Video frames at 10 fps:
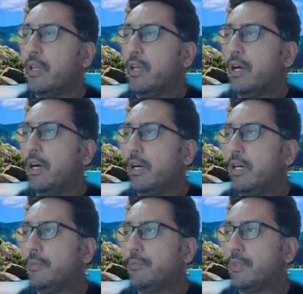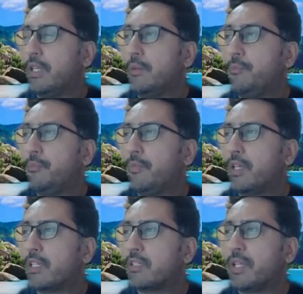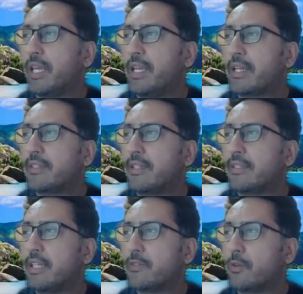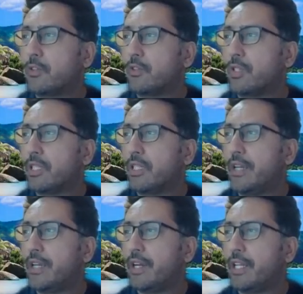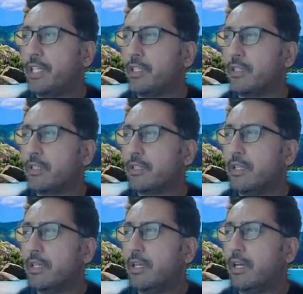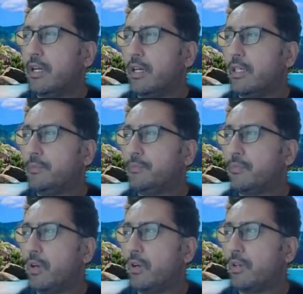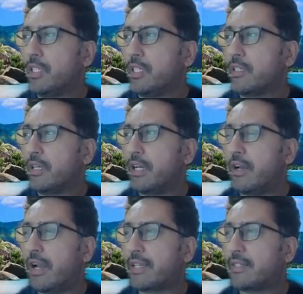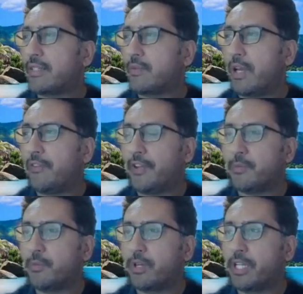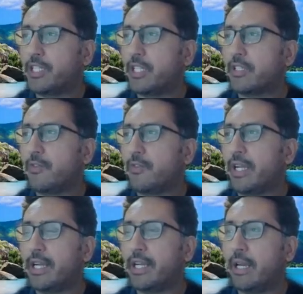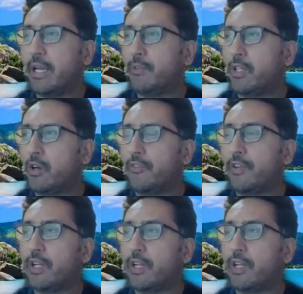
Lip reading: The customer can access Salesforce using native credentials or register or access via Facebook credentials. For that, I will configure